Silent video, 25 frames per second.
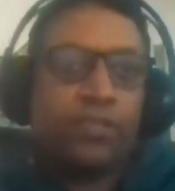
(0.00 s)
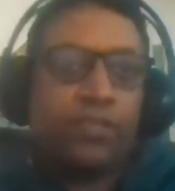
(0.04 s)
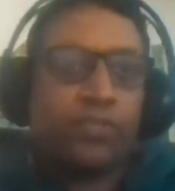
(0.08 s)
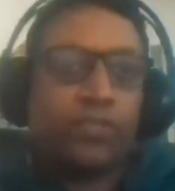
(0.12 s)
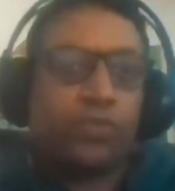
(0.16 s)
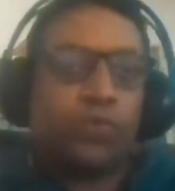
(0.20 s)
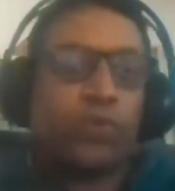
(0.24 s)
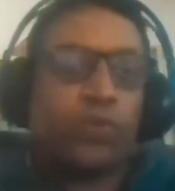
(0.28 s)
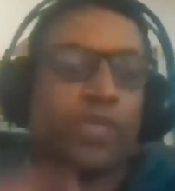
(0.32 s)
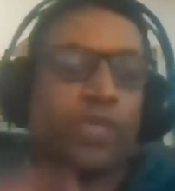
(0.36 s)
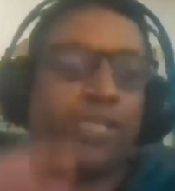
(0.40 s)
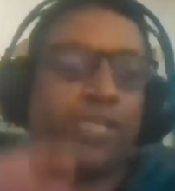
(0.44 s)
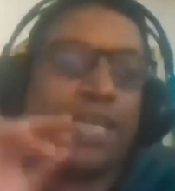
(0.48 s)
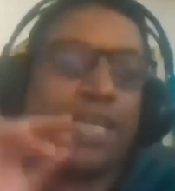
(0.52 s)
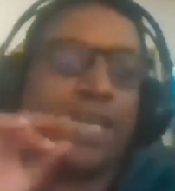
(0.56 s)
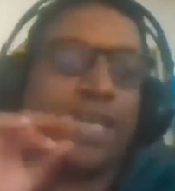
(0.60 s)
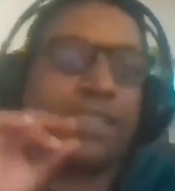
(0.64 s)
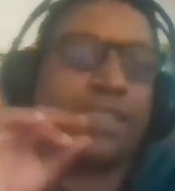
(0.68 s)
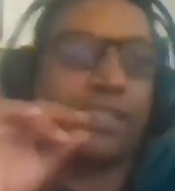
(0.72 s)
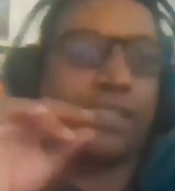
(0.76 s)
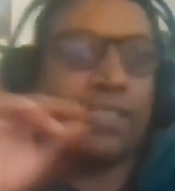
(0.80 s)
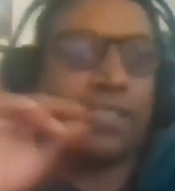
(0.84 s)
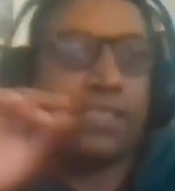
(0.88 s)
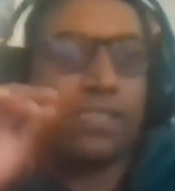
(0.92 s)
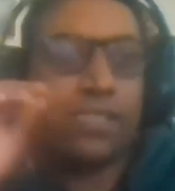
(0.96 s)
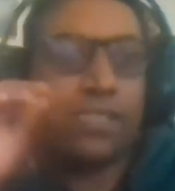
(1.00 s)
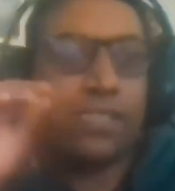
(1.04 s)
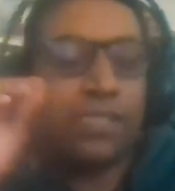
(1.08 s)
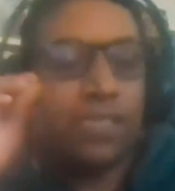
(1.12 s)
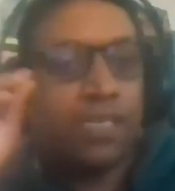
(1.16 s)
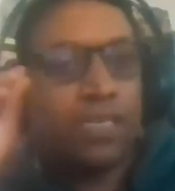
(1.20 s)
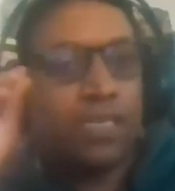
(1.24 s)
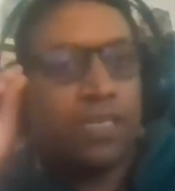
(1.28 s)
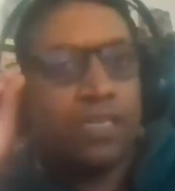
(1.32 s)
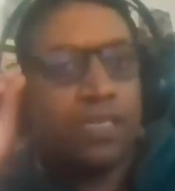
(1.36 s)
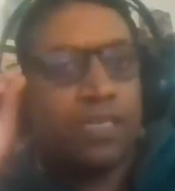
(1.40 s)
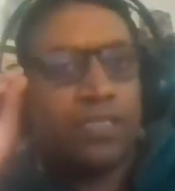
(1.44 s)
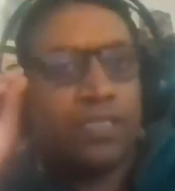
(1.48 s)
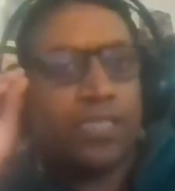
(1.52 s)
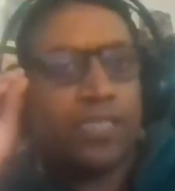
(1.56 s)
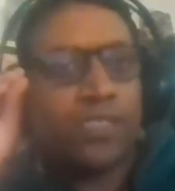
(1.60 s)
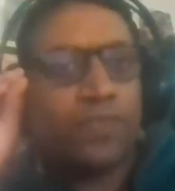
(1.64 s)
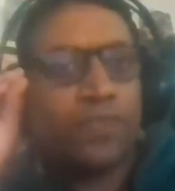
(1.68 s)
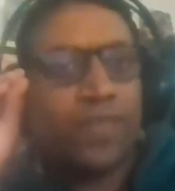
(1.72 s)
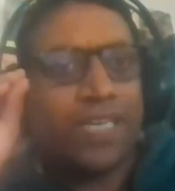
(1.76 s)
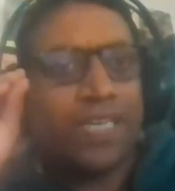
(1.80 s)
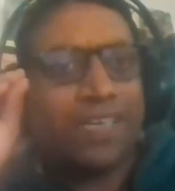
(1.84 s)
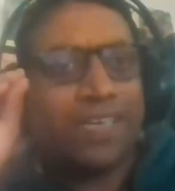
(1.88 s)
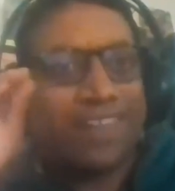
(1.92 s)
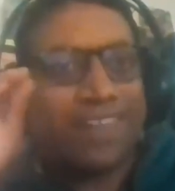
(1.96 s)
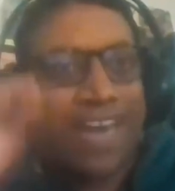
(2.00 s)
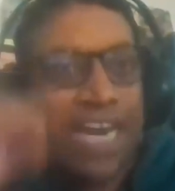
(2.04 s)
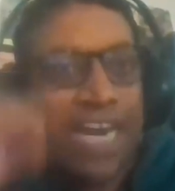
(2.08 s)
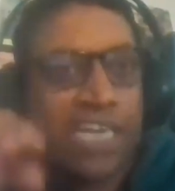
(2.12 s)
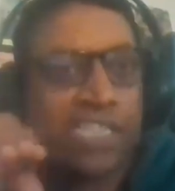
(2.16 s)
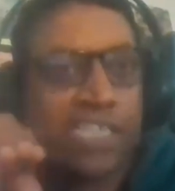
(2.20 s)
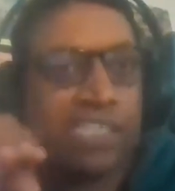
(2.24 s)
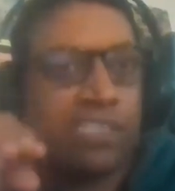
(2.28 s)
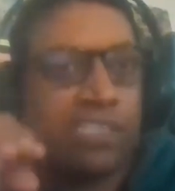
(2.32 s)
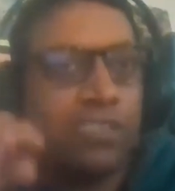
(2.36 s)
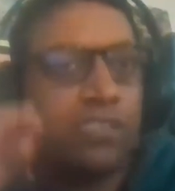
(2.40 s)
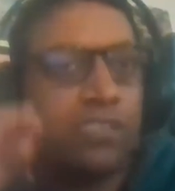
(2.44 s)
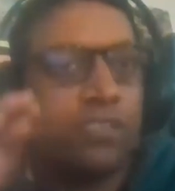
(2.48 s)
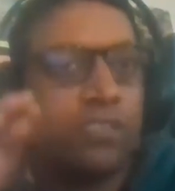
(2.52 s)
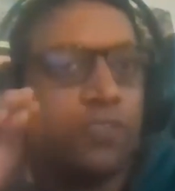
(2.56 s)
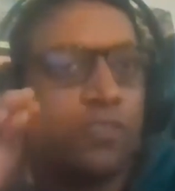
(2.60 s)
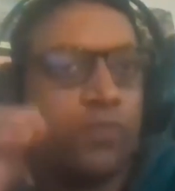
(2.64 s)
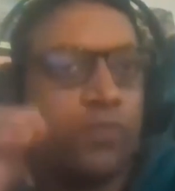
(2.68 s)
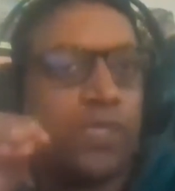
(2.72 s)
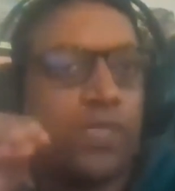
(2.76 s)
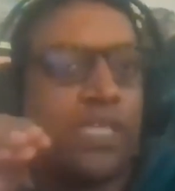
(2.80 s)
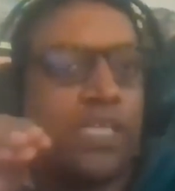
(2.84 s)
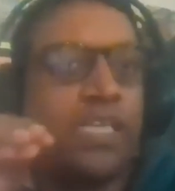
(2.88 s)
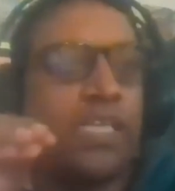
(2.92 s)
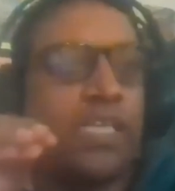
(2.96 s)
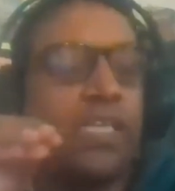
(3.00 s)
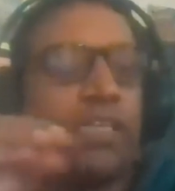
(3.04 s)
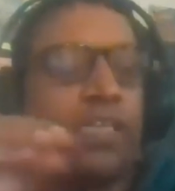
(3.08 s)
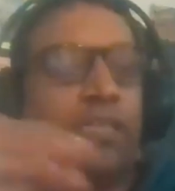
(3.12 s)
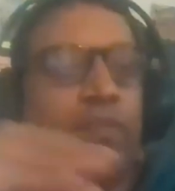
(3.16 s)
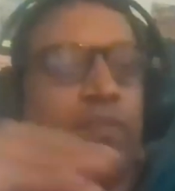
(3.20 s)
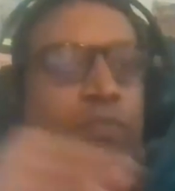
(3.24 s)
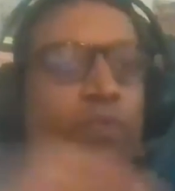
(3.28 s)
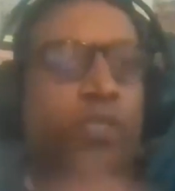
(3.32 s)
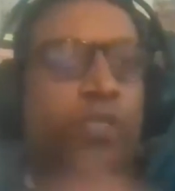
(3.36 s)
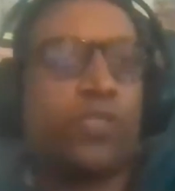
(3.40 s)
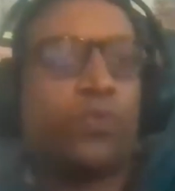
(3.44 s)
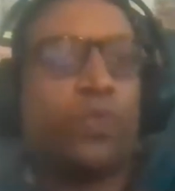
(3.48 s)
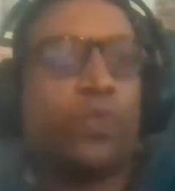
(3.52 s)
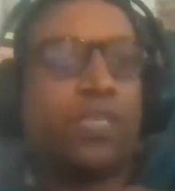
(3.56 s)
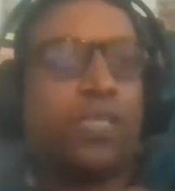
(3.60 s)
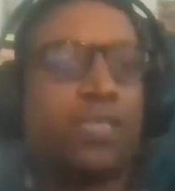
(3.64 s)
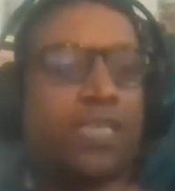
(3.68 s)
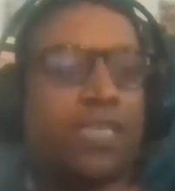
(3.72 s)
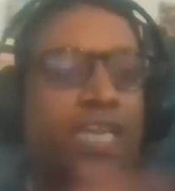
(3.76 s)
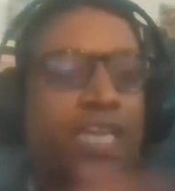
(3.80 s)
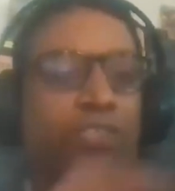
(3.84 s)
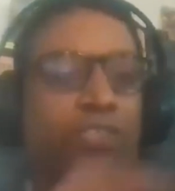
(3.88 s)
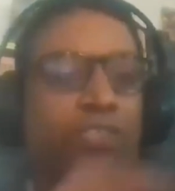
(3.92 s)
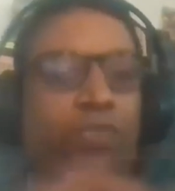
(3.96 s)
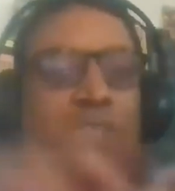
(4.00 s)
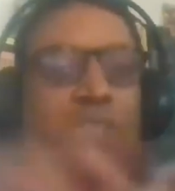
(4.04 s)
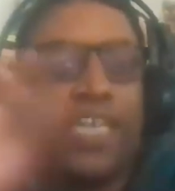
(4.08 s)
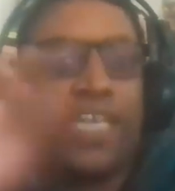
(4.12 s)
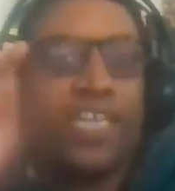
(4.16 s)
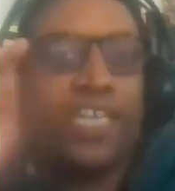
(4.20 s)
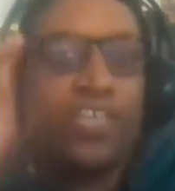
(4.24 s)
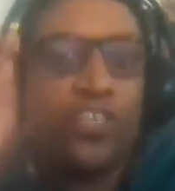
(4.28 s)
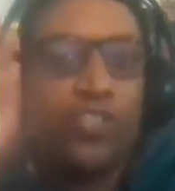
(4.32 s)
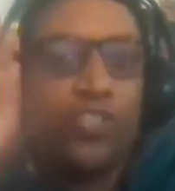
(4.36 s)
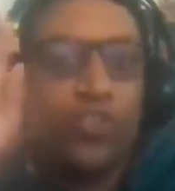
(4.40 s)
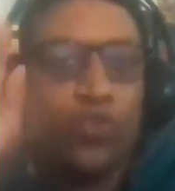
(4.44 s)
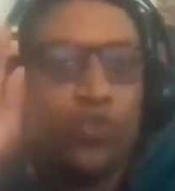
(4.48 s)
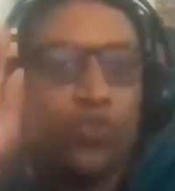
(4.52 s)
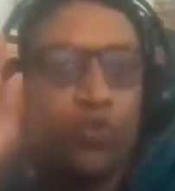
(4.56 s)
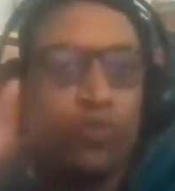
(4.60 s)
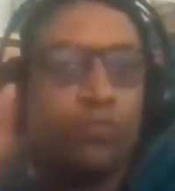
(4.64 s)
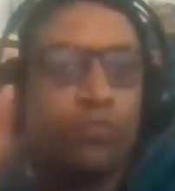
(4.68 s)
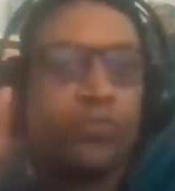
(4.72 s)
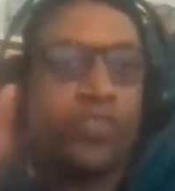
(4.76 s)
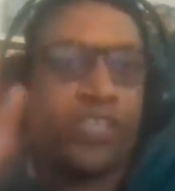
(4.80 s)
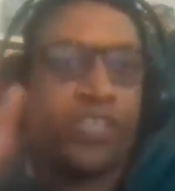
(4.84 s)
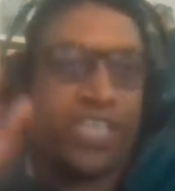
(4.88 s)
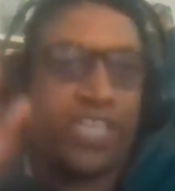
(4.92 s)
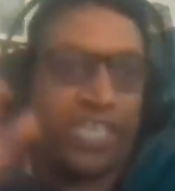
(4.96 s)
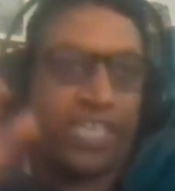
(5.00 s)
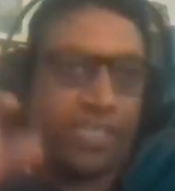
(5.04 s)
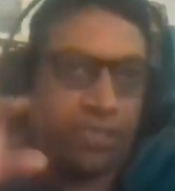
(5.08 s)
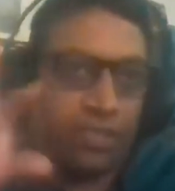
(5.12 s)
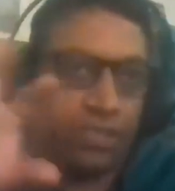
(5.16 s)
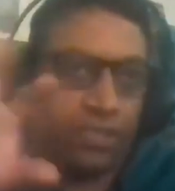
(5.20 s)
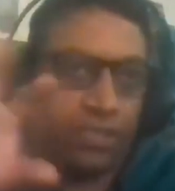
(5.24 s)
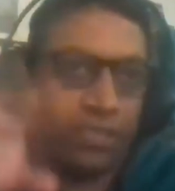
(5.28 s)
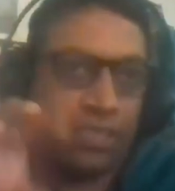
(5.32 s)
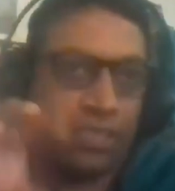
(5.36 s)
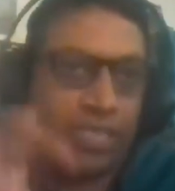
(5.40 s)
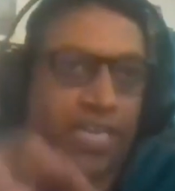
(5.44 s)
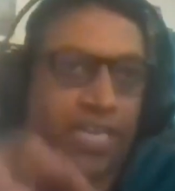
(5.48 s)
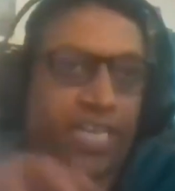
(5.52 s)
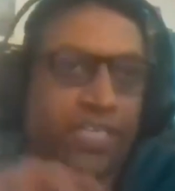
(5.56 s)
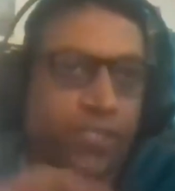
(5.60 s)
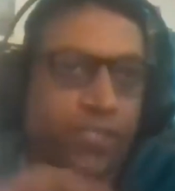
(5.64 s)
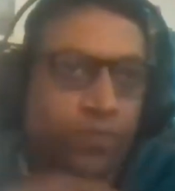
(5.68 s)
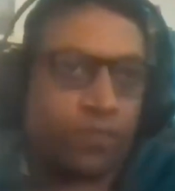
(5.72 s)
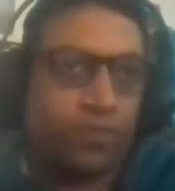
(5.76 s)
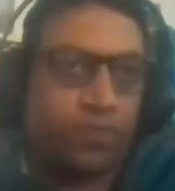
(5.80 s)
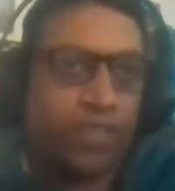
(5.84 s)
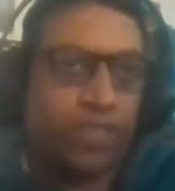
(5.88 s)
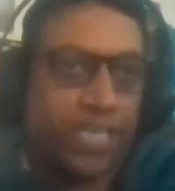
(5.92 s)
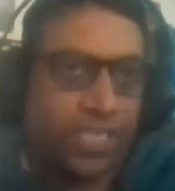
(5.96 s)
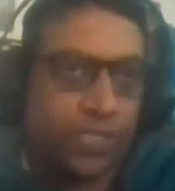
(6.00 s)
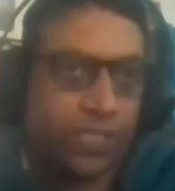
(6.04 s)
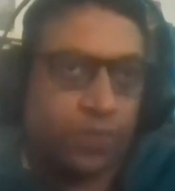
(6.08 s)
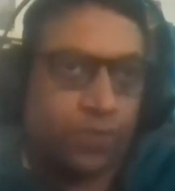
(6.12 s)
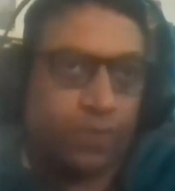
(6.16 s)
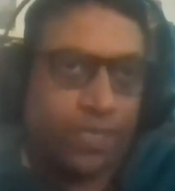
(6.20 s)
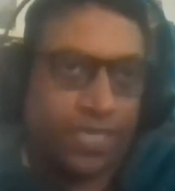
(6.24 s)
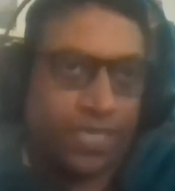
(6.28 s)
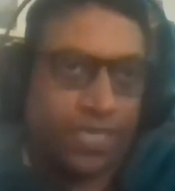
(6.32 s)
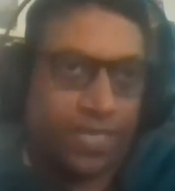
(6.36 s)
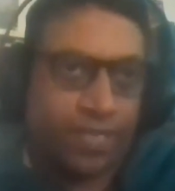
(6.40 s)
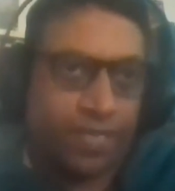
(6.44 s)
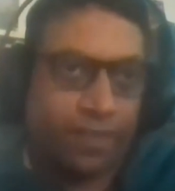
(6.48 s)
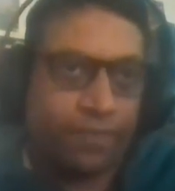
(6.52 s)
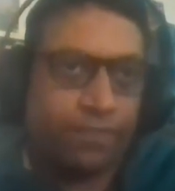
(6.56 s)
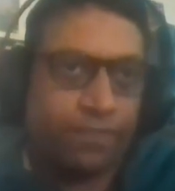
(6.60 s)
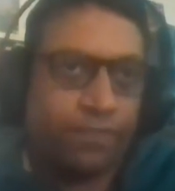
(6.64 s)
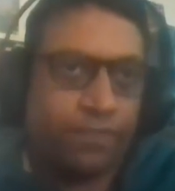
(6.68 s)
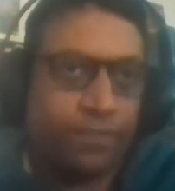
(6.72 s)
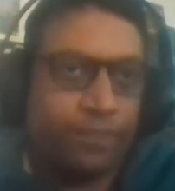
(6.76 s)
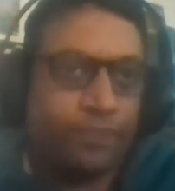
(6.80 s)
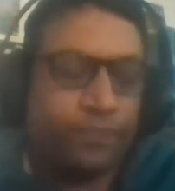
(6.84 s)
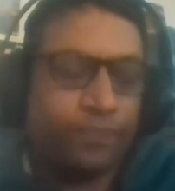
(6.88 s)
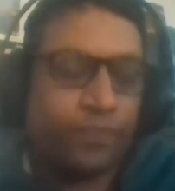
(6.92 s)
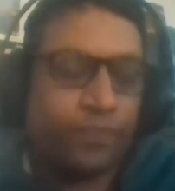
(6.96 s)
So in that sense, there's a very rational way in which we can actually enumerate the kinds of rights we have